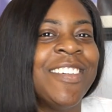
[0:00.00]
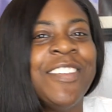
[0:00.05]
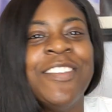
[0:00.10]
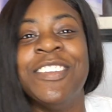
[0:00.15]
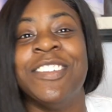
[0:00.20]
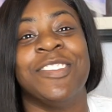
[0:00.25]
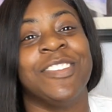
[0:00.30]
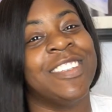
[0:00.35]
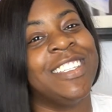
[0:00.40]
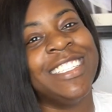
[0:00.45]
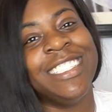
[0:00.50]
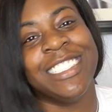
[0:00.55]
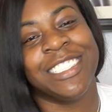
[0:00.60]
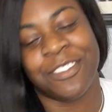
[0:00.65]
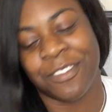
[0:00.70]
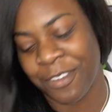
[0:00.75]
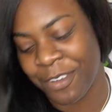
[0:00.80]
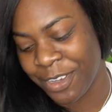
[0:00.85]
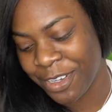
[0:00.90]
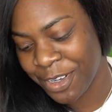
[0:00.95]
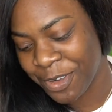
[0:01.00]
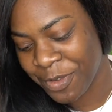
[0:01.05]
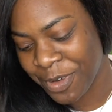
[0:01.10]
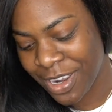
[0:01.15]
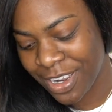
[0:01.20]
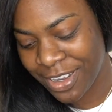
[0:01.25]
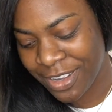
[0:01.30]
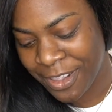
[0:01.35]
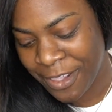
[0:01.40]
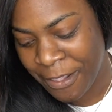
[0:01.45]
We was really just fooling
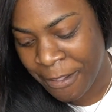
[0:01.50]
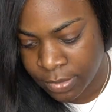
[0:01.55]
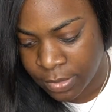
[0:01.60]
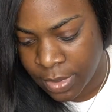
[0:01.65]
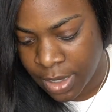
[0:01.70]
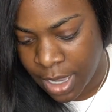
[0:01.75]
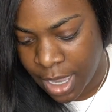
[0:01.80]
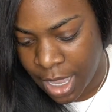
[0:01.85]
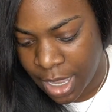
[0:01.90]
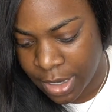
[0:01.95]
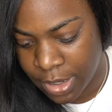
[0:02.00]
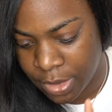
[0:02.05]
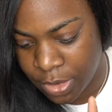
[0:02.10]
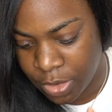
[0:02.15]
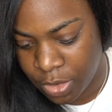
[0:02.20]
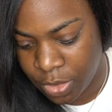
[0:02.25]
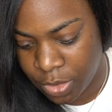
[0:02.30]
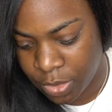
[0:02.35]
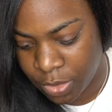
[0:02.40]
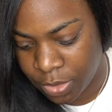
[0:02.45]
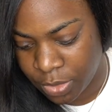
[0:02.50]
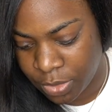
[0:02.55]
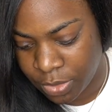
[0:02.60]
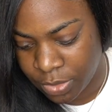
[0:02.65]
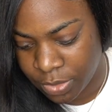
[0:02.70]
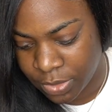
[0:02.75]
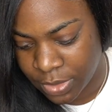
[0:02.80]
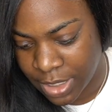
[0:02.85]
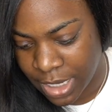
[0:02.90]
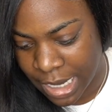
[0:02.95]
around. I knew
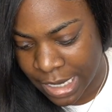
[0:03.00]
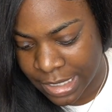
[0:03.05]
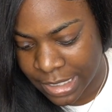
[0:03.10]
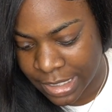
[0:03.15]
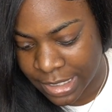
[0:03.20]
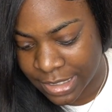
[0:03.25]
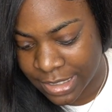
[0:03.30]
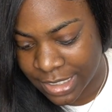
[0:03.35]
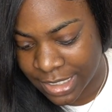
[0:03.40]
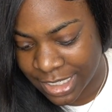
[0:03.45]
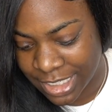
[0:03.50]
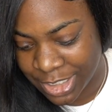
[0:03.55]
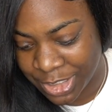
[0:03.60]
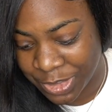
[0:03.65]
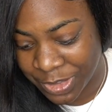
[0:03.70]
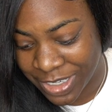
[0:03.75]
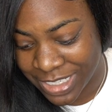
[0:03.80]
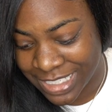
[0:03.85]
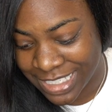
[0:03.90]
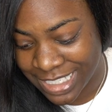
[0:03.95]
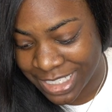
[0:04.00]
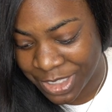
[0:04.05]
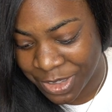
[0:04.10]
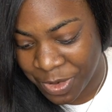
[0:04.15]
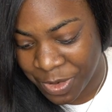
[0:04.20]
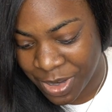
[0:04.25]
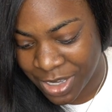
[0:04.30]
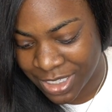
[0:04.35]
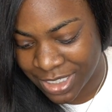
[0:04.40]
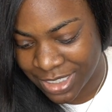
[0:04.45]
that I needed to address this
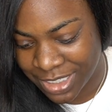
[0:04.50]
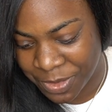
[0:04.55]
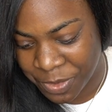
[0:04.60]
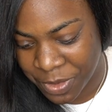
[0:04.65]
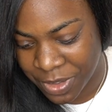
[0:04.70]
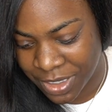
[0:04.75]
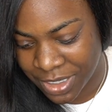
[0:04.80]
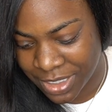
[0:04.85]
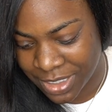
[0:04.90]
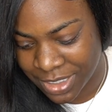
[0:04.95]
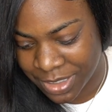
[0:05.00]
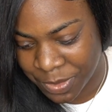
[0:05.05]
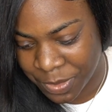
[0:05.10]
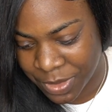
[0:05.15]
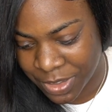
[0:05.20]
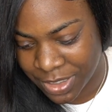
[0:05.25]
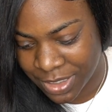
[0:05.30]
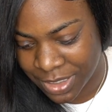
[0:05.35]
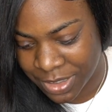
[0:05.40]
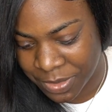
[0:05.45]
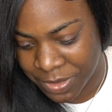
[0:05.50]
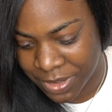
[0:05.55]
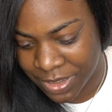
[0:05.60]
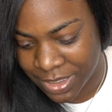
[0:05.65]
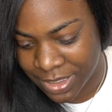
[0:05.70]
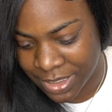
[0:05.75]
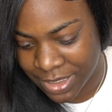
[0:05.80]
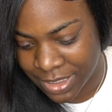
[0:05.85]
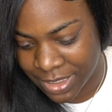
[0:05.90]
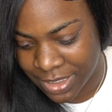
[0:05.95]
question. Where is
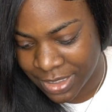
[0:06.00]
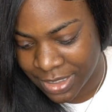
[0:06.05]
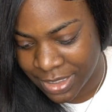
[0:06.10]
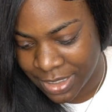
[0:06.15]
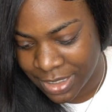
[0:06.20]
it?